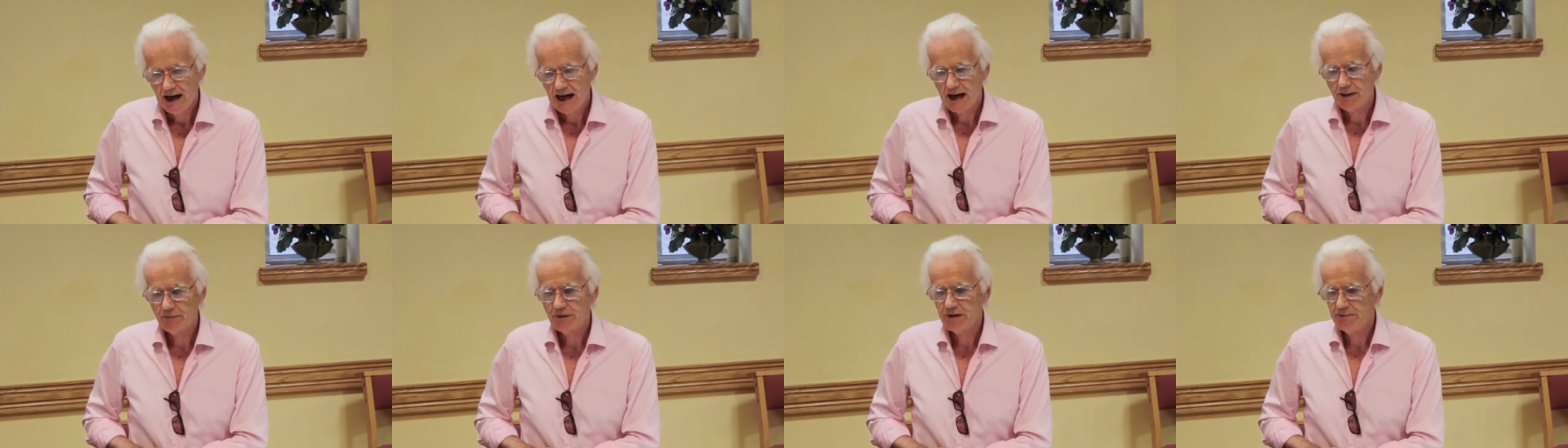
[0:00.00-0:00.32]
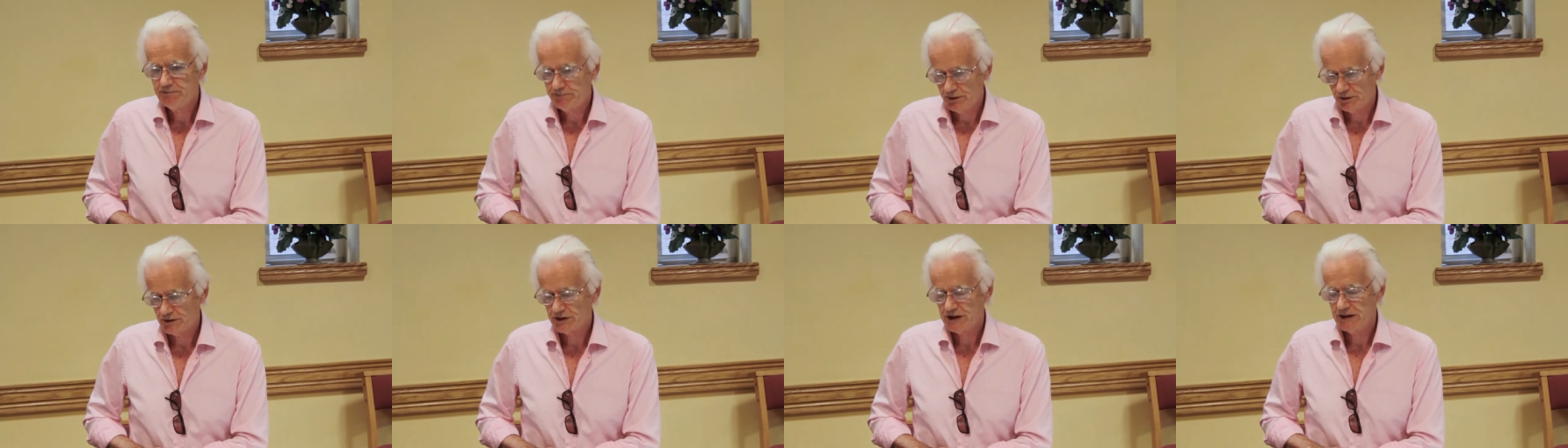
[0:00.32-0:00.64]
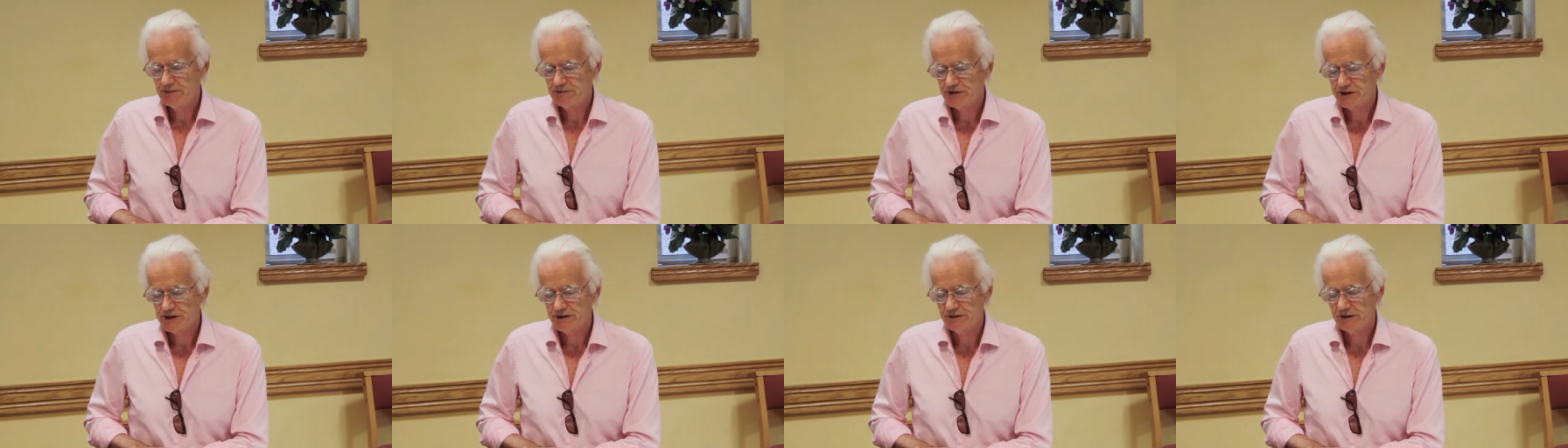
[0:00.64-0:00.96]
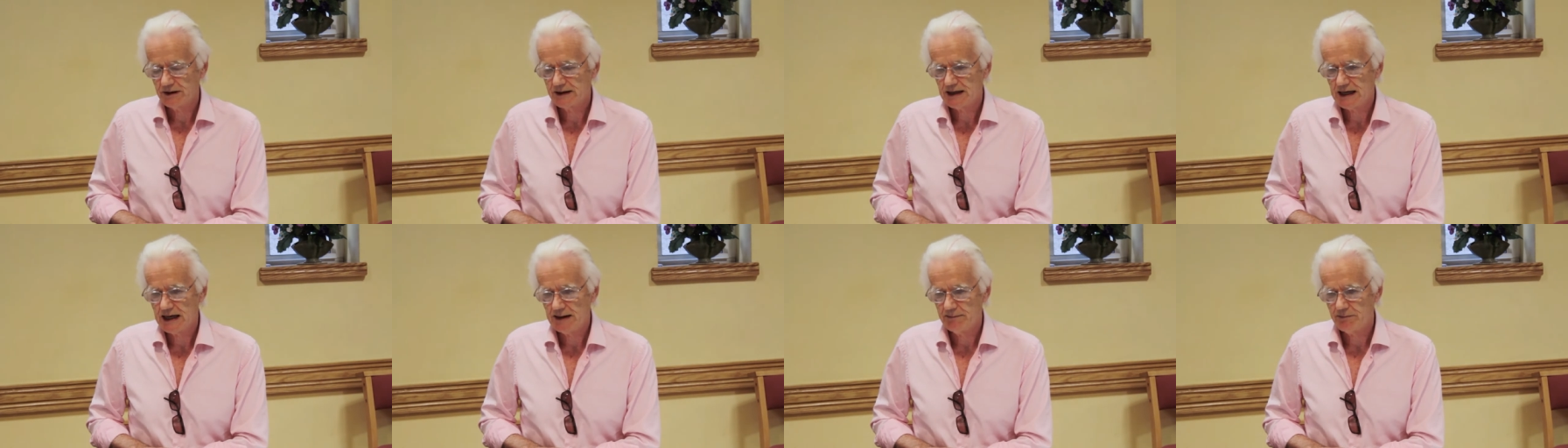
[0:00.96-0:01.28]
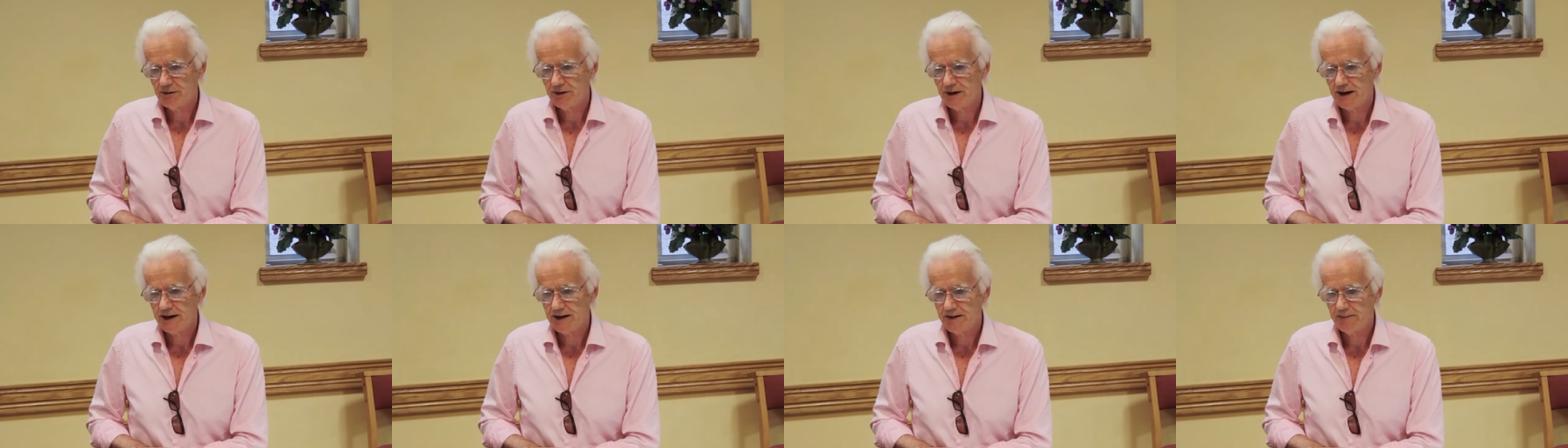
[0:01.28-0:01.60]
and we booked him to do a
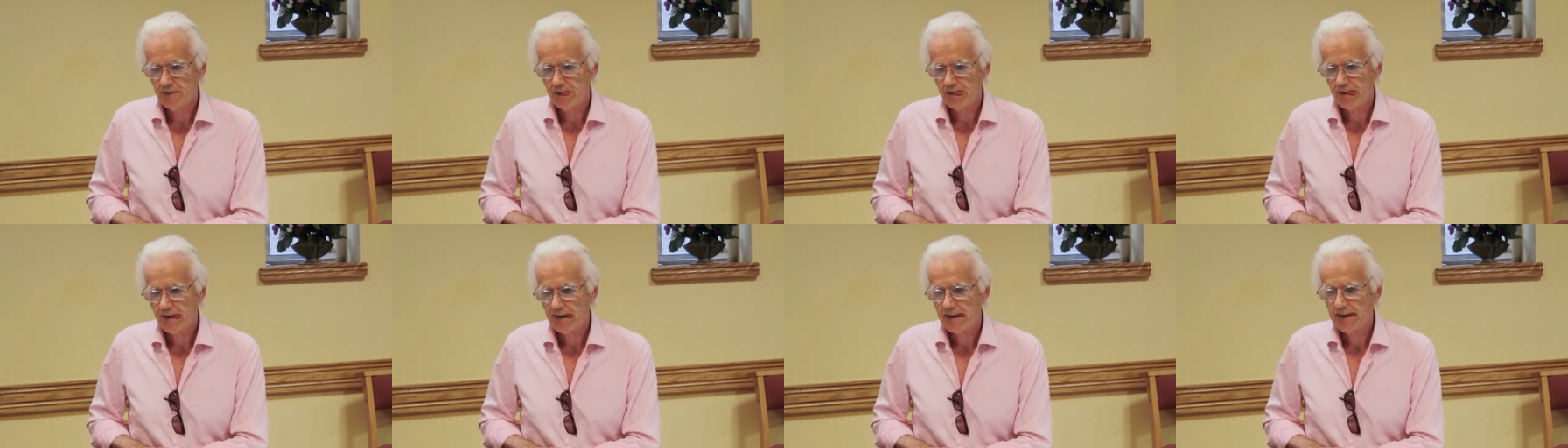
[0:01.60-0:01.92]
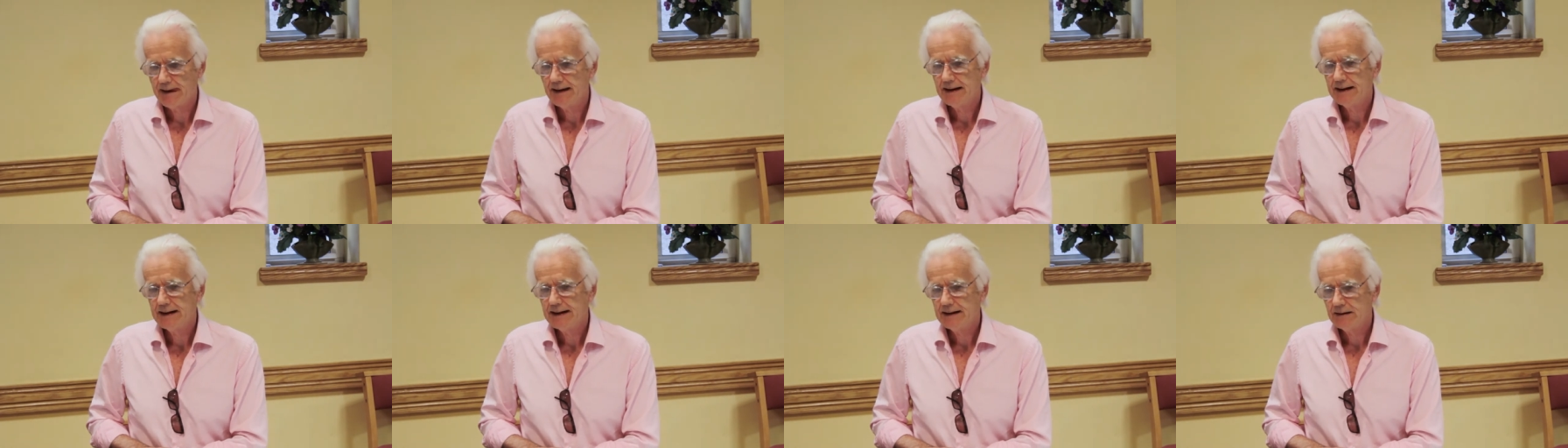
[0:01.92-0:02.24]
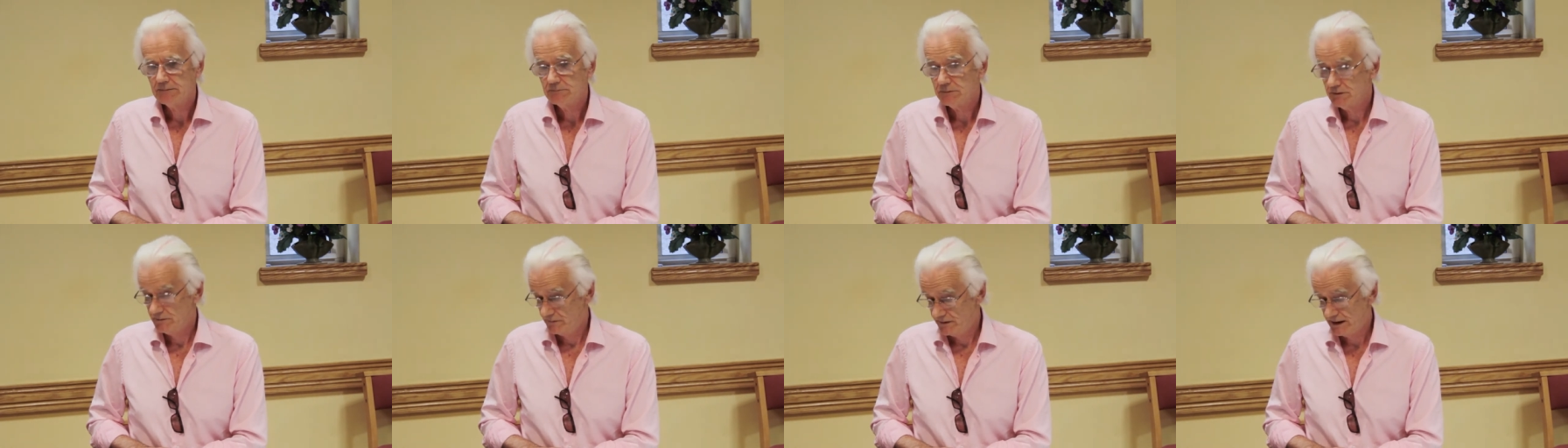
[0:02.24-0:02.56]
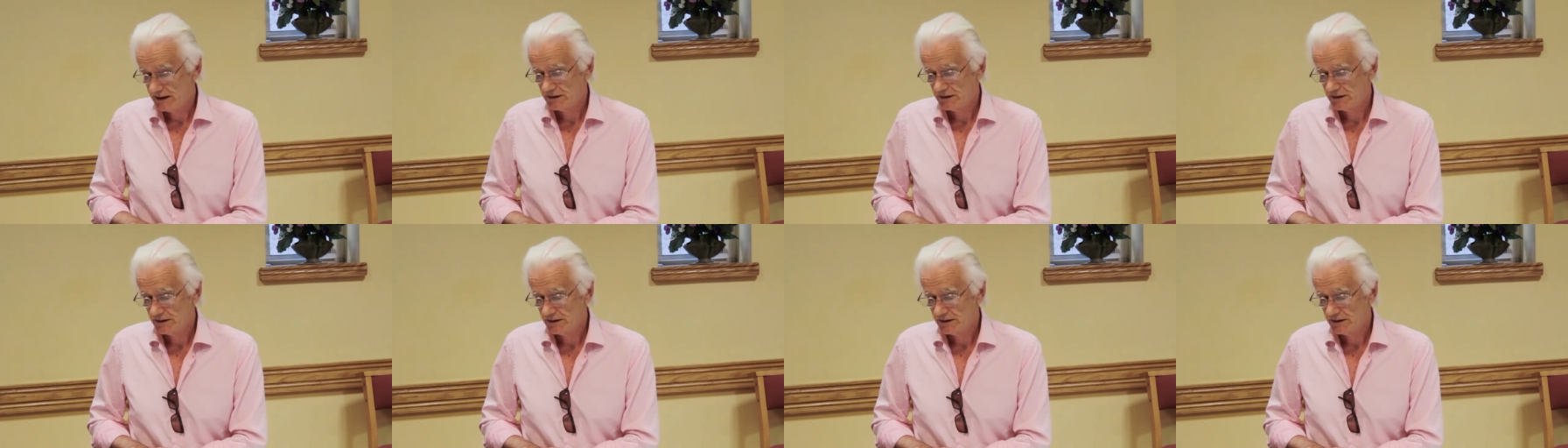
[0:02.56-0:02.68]
cabaret. Well, in